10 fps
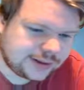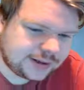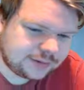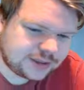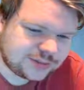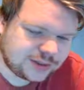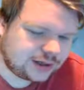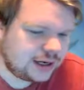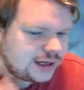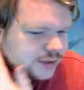
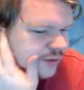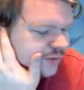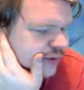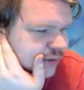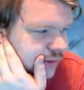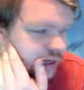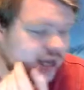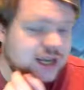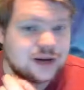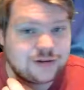Whisper them, hey,
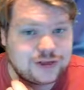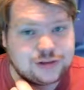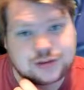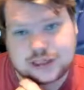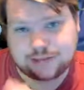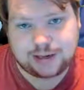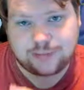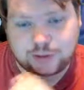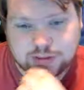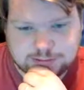you've just used this many
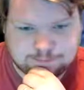points.